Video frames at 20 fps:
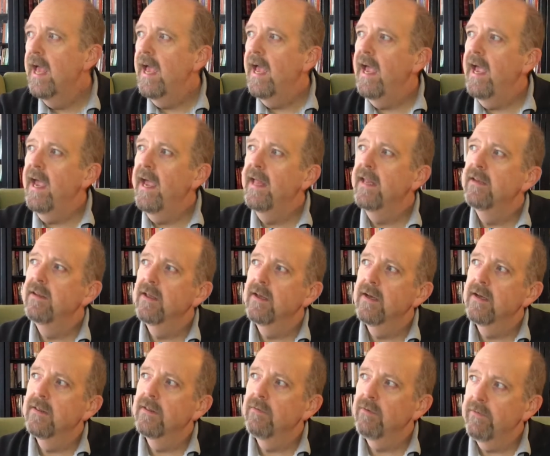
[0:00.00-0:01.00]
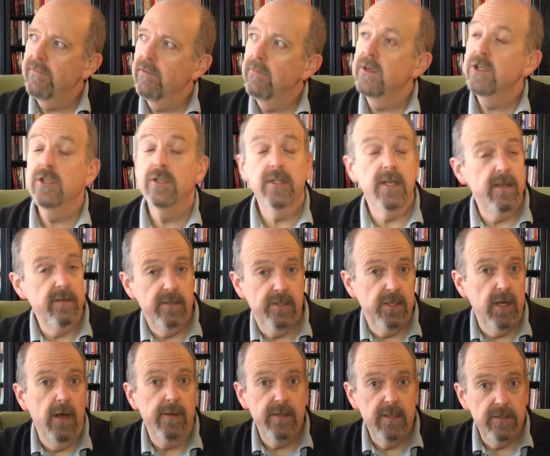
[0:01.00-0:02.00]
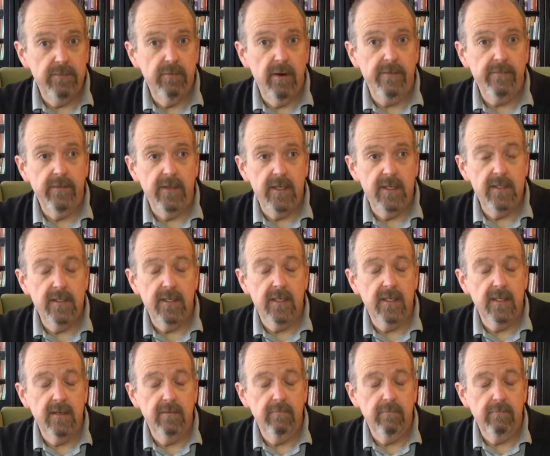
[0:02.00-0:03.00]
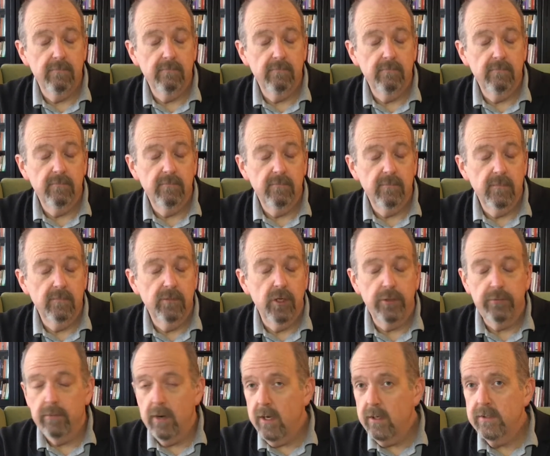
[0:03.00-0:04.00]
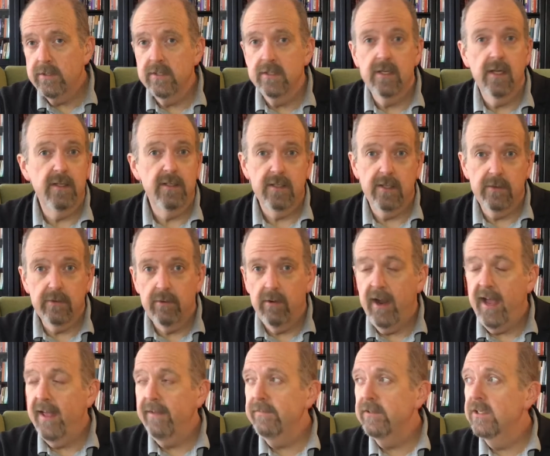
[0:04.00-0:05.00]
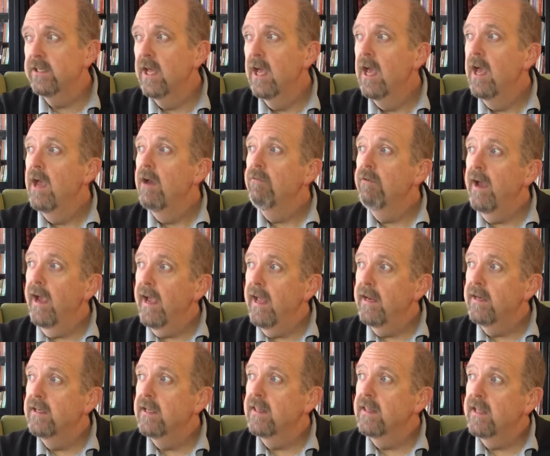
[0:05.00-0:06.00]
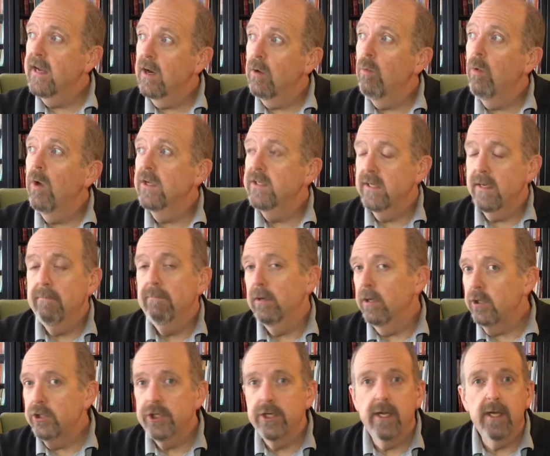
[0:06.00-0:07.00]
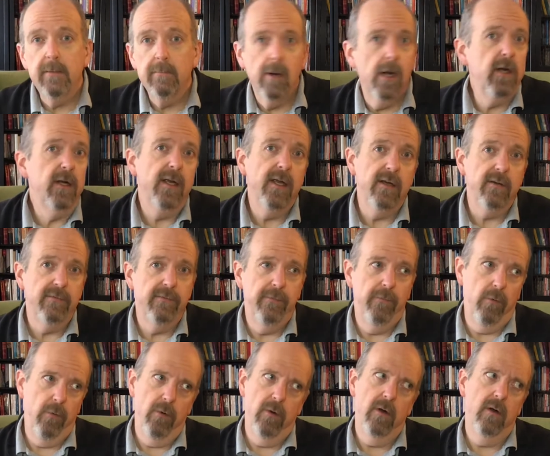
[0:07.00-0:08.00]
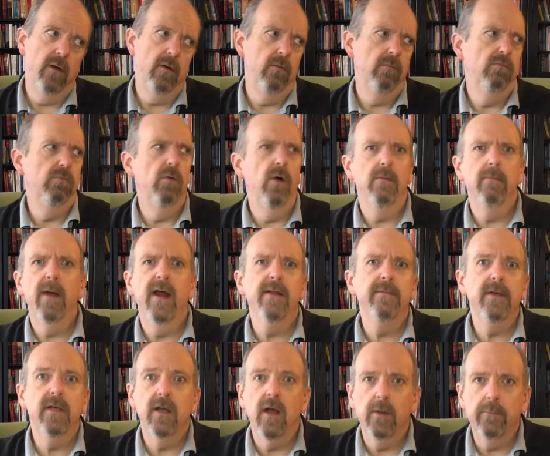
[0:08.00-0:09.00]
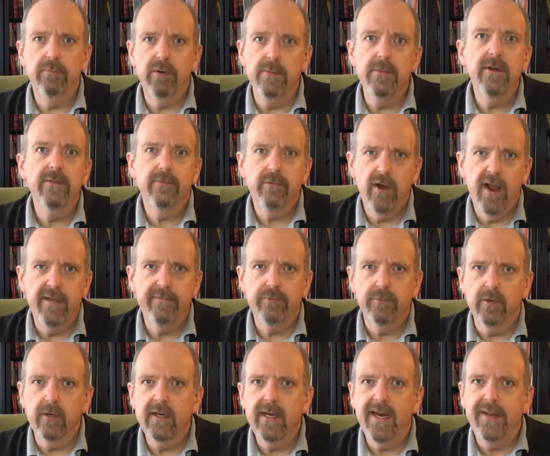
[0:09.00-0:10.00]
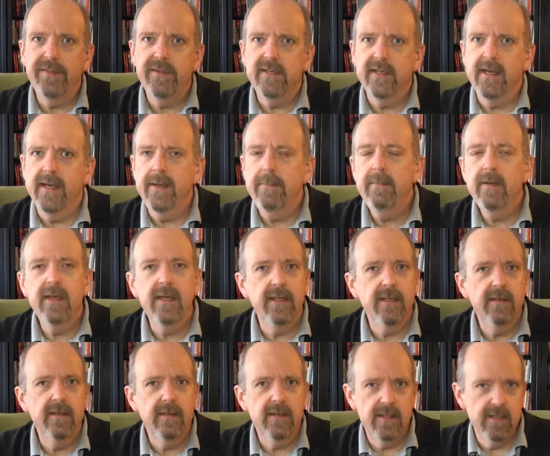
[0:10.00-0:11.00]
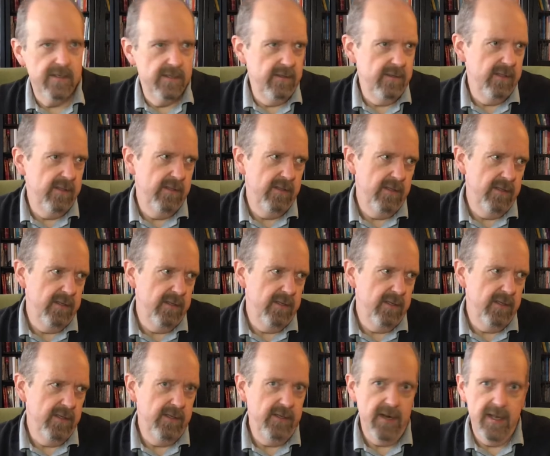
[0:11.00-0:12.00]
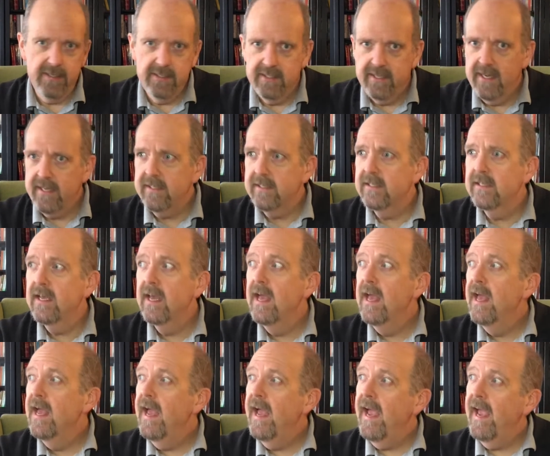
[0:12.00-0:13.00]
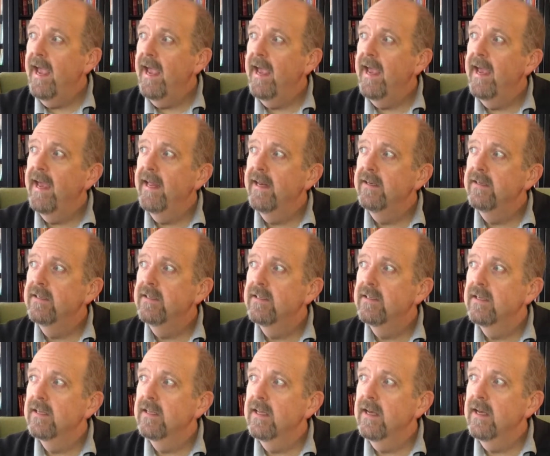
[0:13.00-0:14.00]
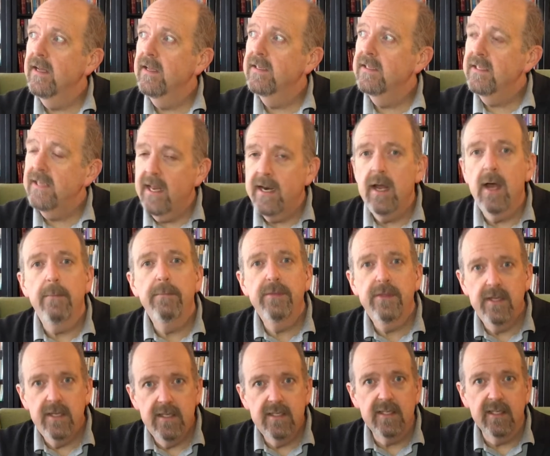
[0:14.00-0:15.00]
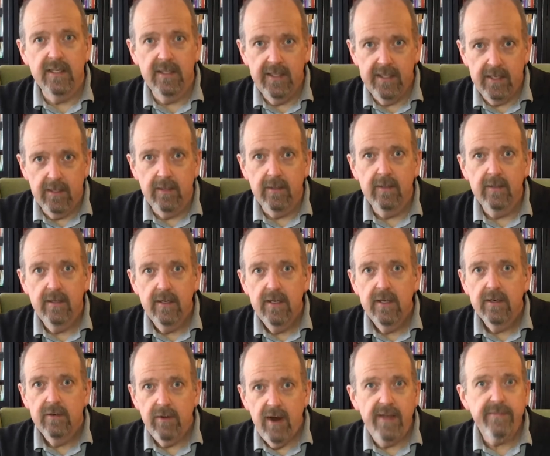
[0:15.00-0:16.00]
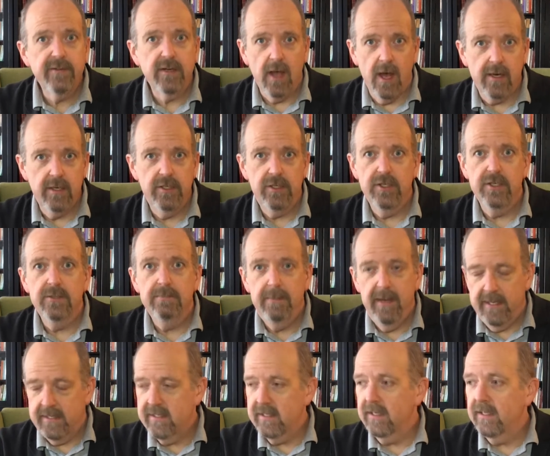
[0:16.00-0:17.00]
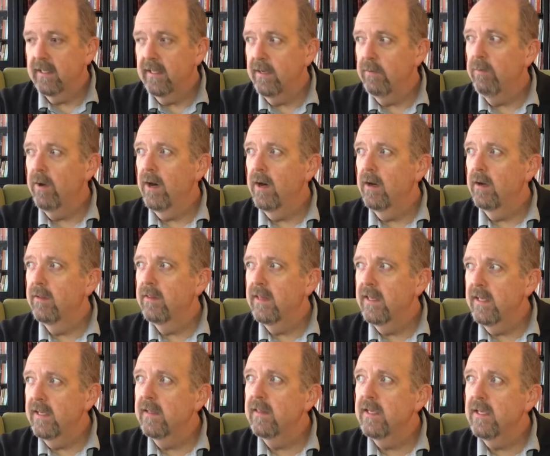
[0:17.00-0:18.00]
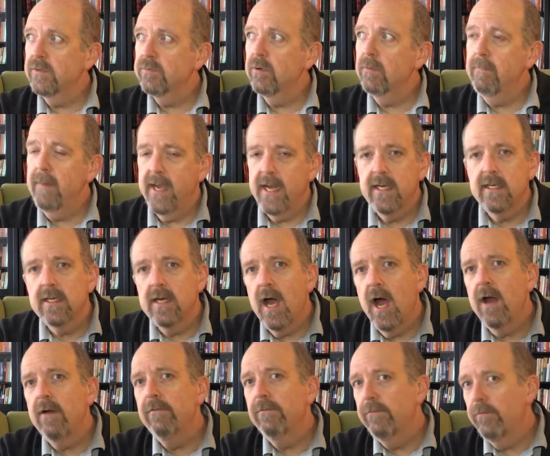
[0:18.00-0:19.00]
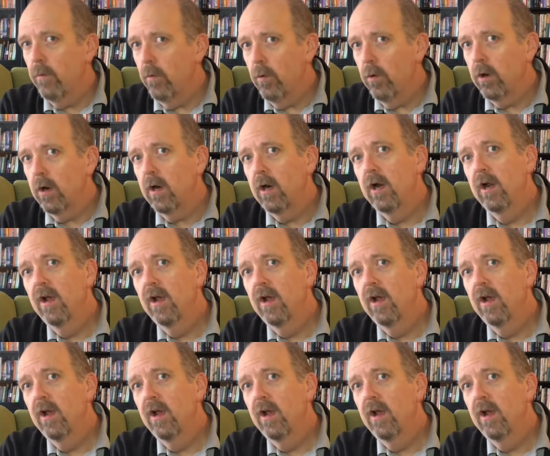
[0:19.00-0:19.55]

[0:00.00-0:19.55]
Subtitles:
And the Grenfell missions, they saw these hooked rugs and saw these other crafts, and there was a burgeoning market for what might have been called primitive craft work at the time in the United States, and set up these little craft cottages, basically, where these were made not for